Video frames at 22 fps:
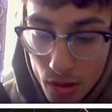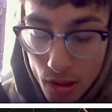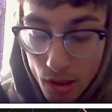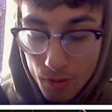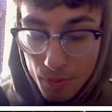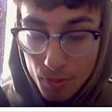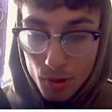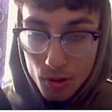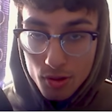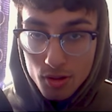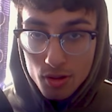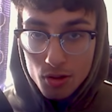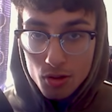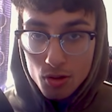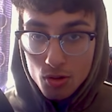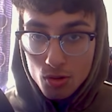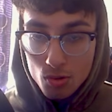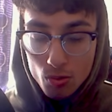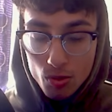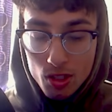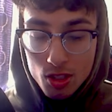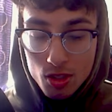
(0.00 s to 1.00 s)
Now, personally, the
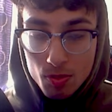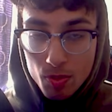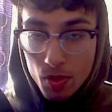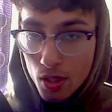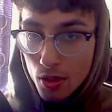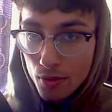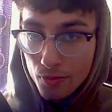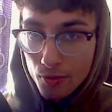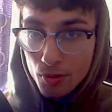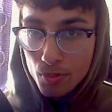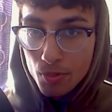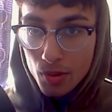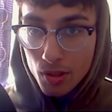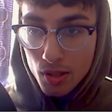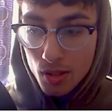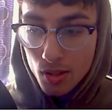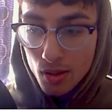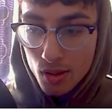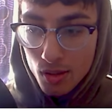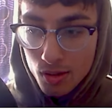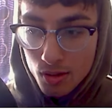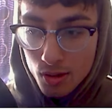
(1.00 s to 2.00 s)
sweet spot for
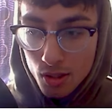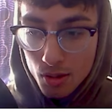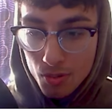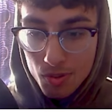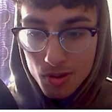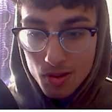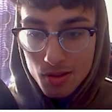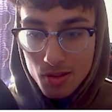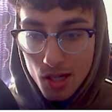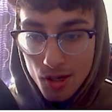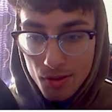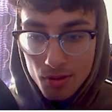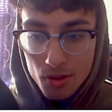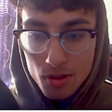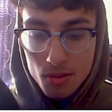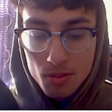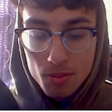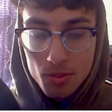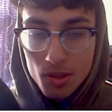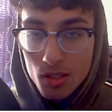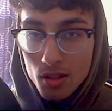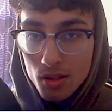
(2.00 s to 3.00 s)
me is gonna be 7
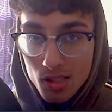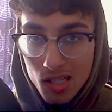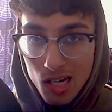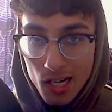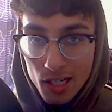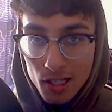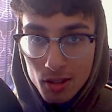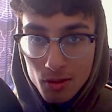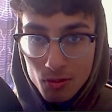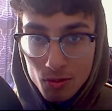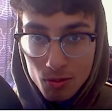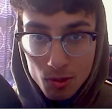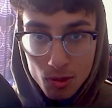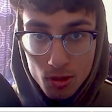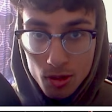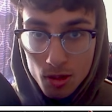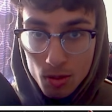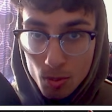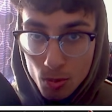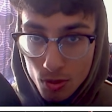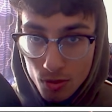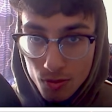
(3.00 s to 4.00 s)
because I can
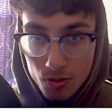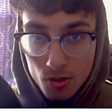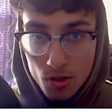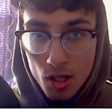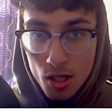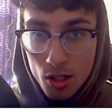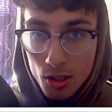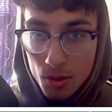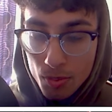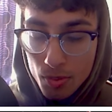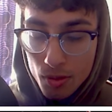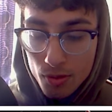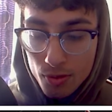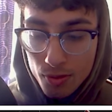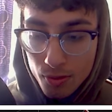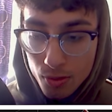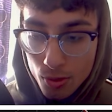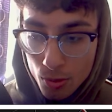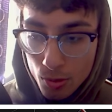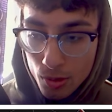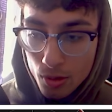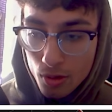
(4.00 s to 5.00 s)
really move around and be
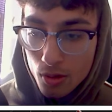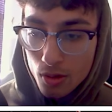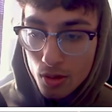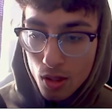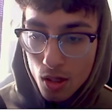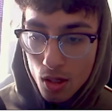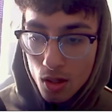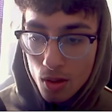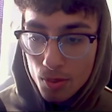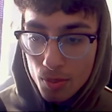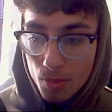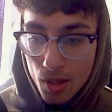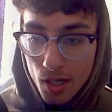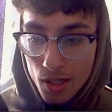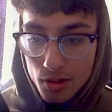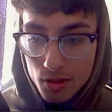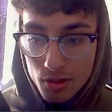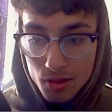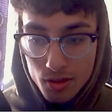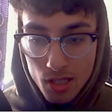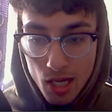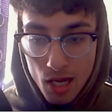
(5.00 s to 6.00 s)
fluid by
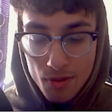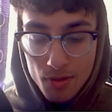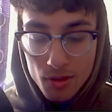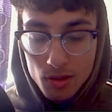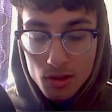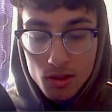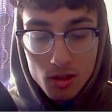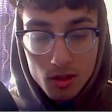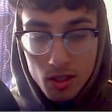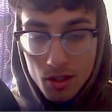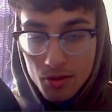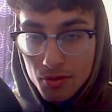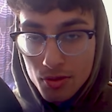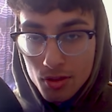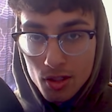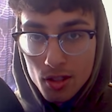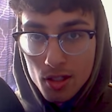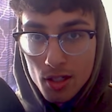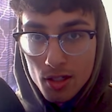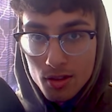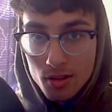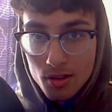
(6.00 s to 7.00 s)
just having the left
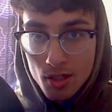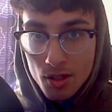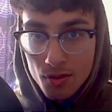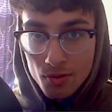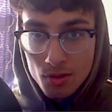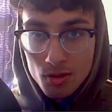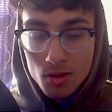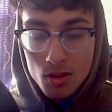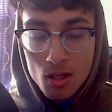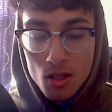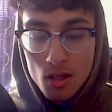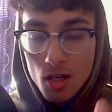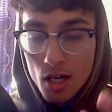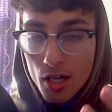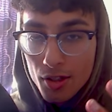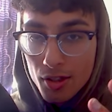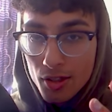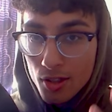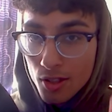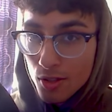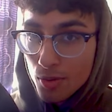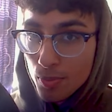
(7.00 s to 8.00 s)
stick at 7. I
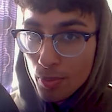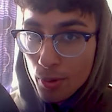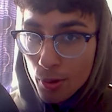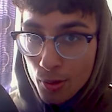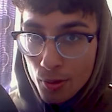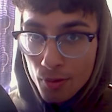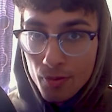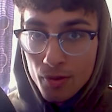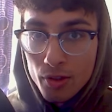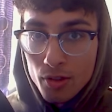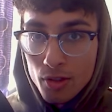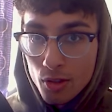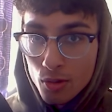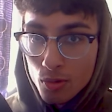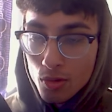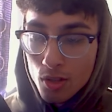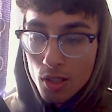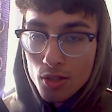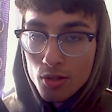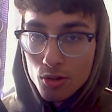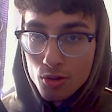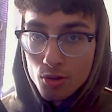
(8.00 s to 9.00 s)
think that's perfect, and you
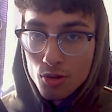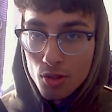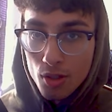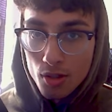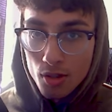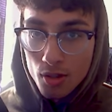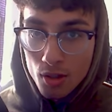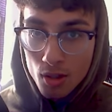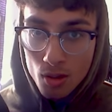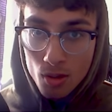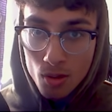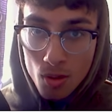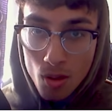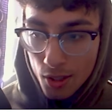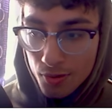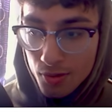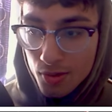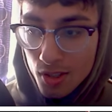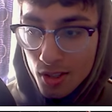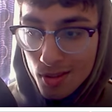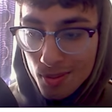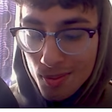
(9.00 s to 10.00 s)
guys should try that out. Left
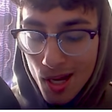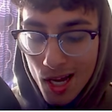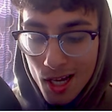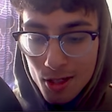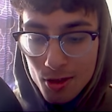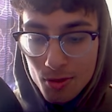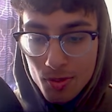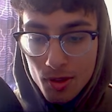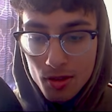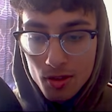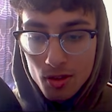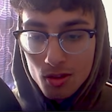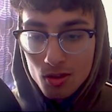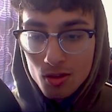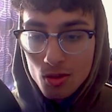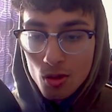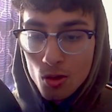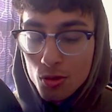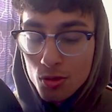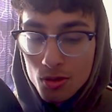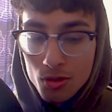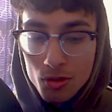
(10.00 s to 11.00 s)
stick max, man, this is
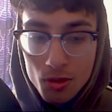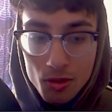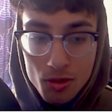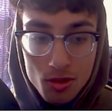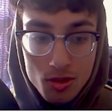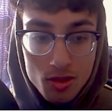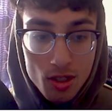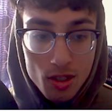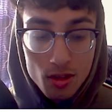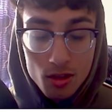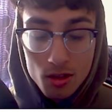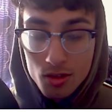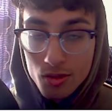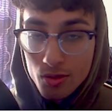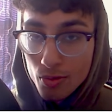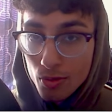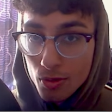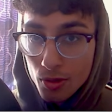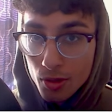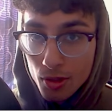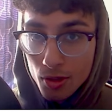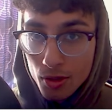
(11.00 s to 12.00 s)
also another setting that's
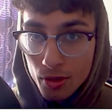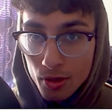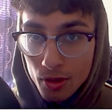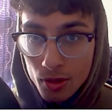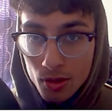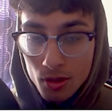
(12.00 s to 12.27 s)
really good.